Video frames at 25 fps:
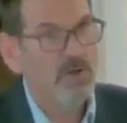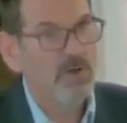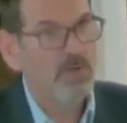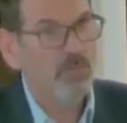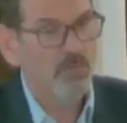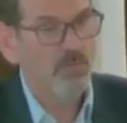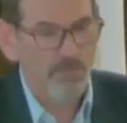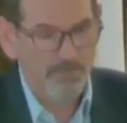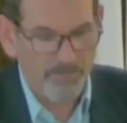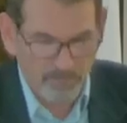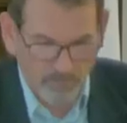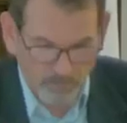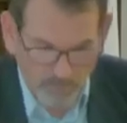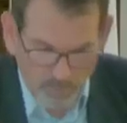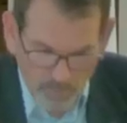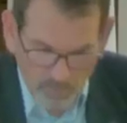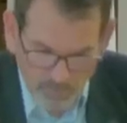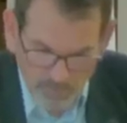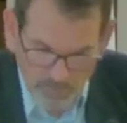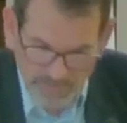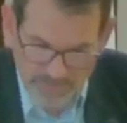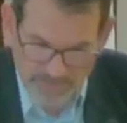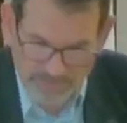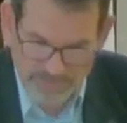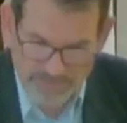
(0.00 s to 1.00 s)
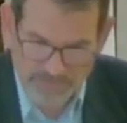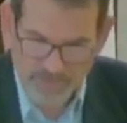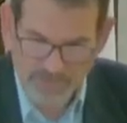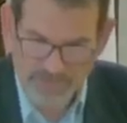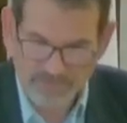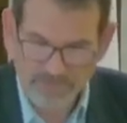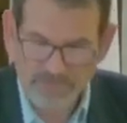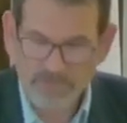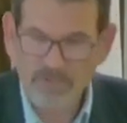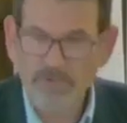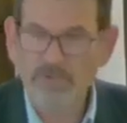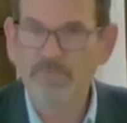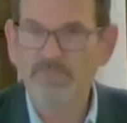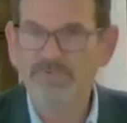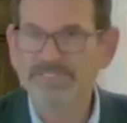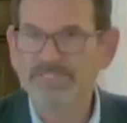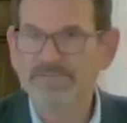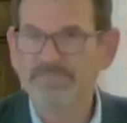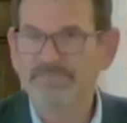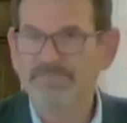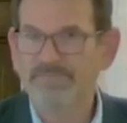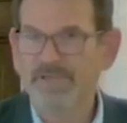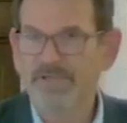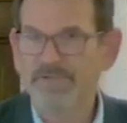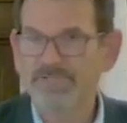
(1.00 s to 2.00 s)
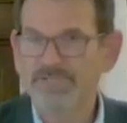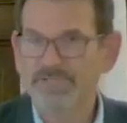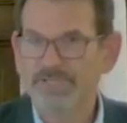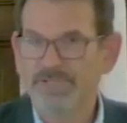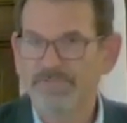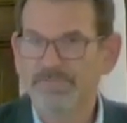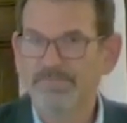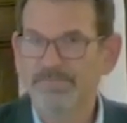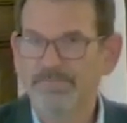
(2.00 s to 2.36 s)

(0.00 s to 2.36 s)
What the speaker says: were broken during the crucifixion.